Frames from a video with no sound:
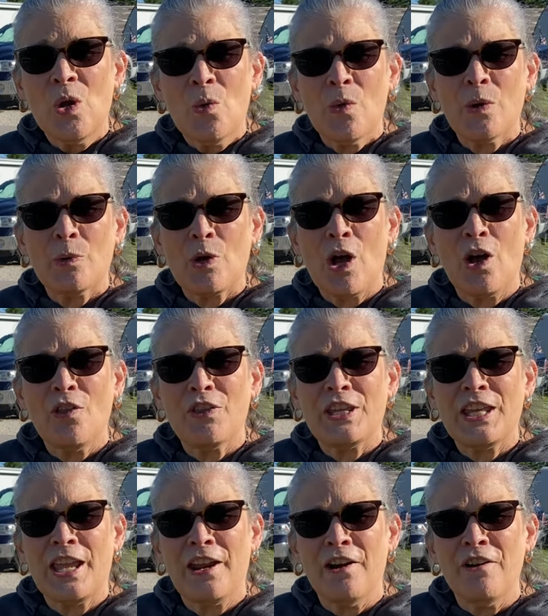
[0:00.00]
We were called the
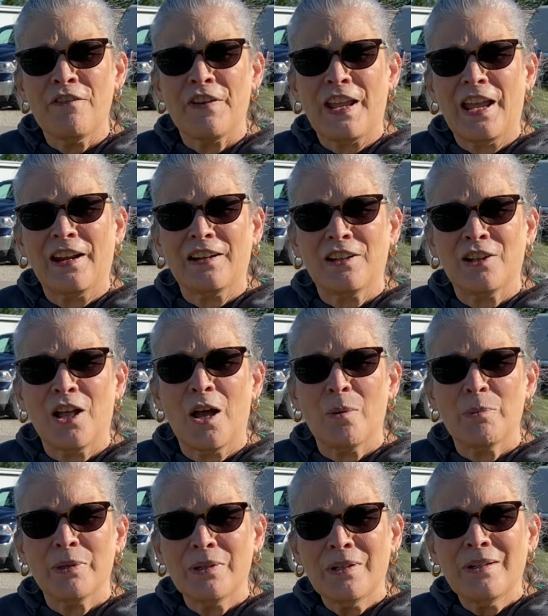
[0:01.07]
Caravan Club
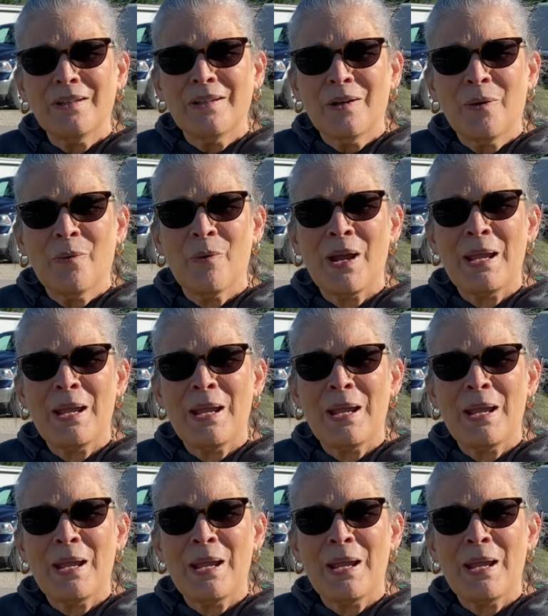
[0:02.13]
wow.